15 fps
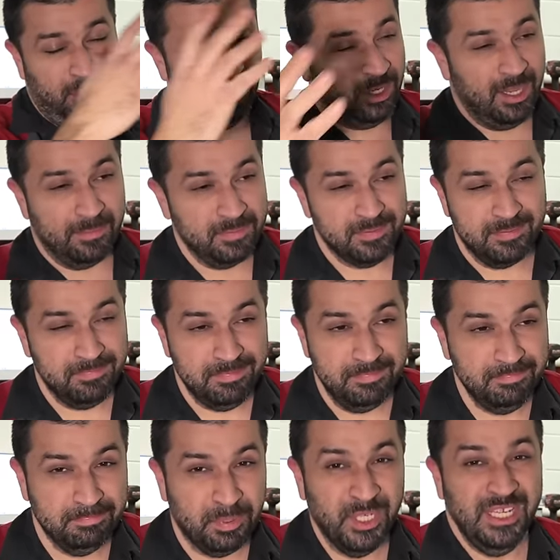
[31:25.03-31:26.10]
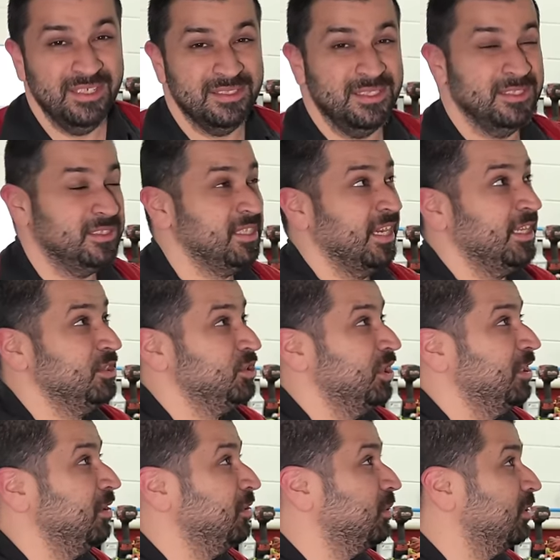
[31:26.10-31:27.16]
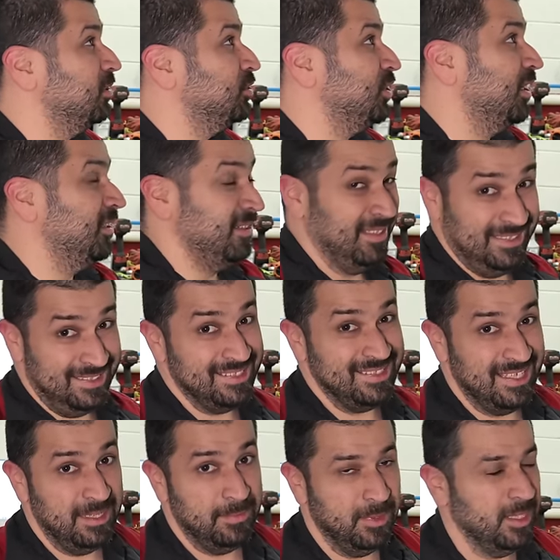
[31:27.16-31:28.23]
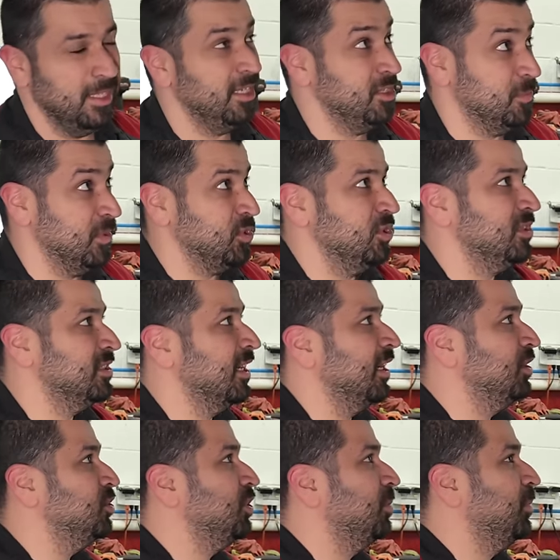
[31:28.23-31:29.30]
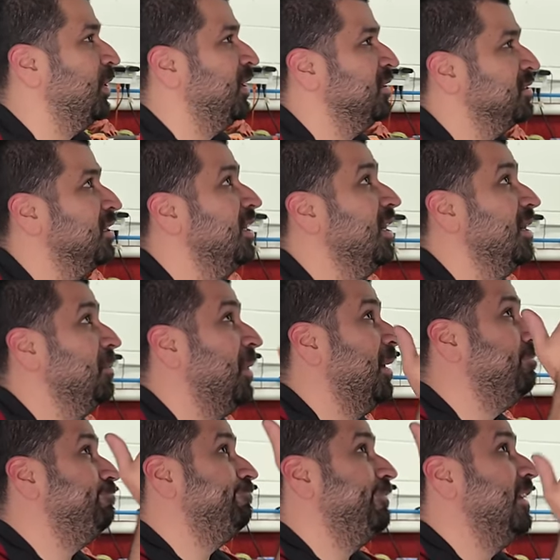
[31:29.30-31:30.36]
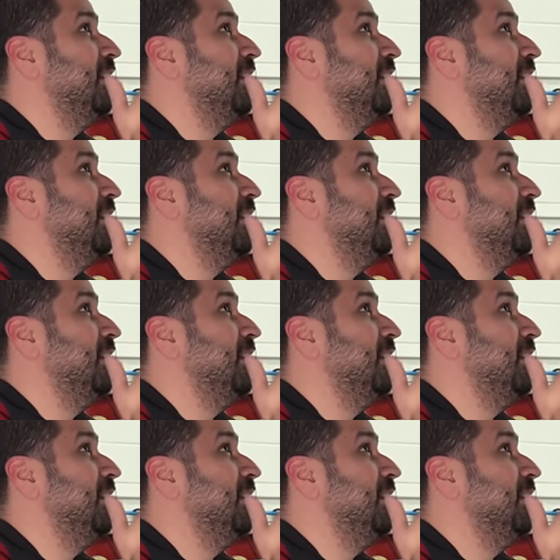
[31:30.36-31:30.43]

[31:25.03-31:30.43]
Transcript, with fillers: Look up Priuses, second gen and third gen. It's the same thing, especially second gen Prius. But